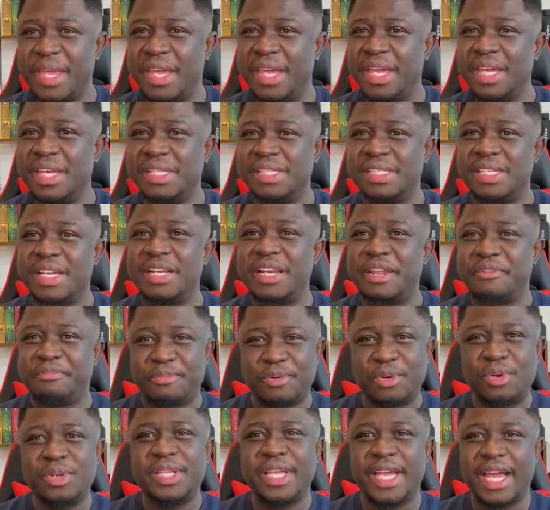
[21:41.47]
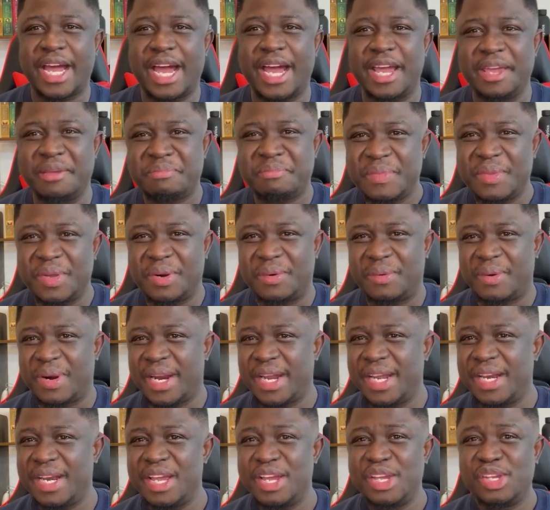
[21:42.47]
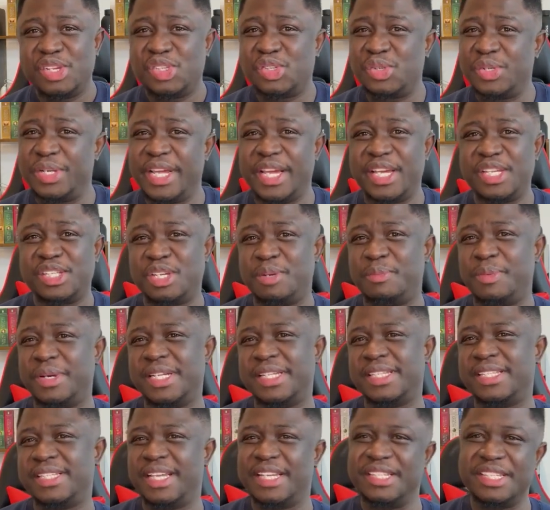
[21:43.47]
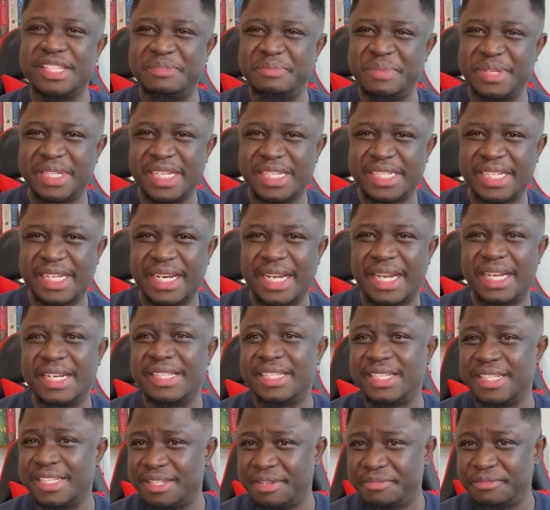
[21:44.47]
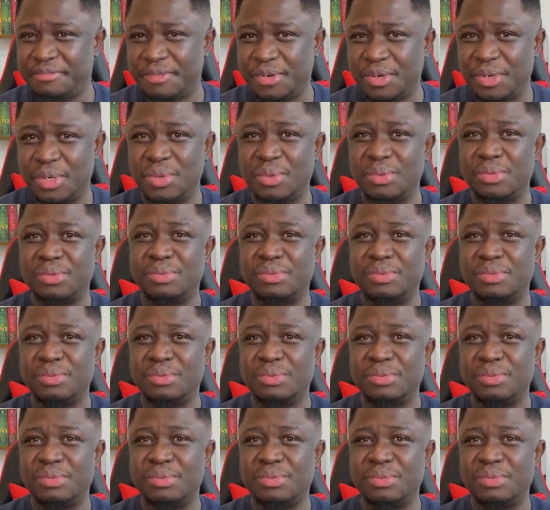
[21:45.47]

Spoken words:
is they follow the hype. All right. Today, somebody says it's business analysis, they follow.